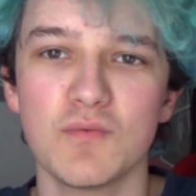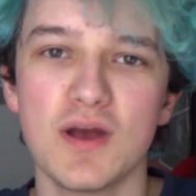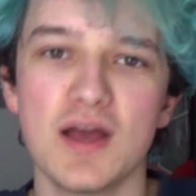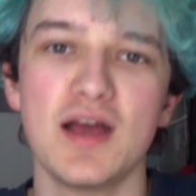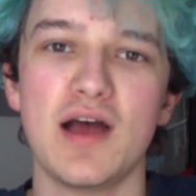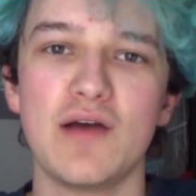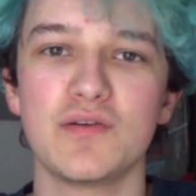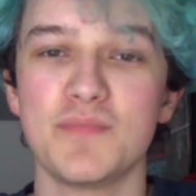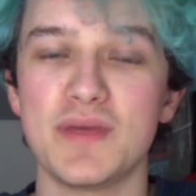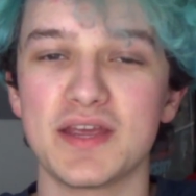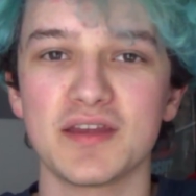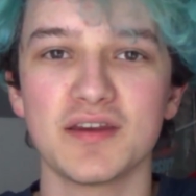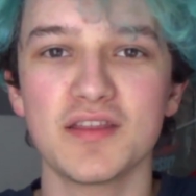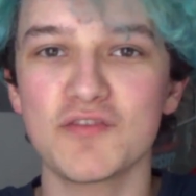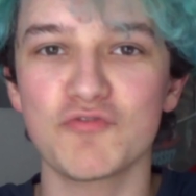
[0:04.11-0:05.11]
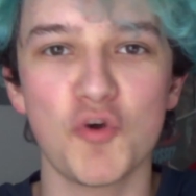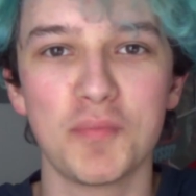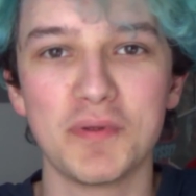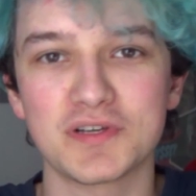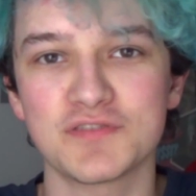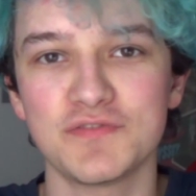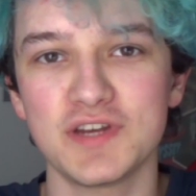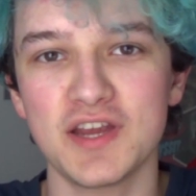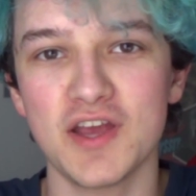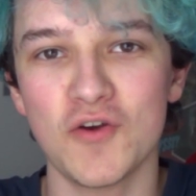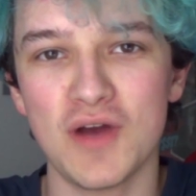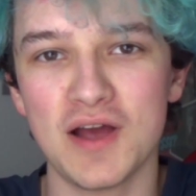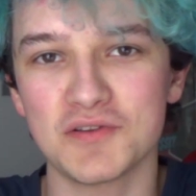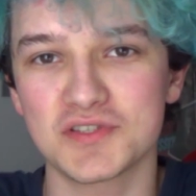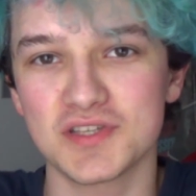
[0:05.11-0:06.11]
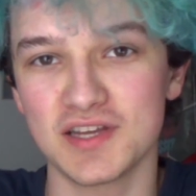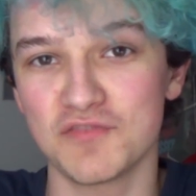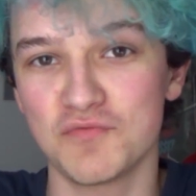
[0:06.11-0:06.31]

where I would make another Roblox video outside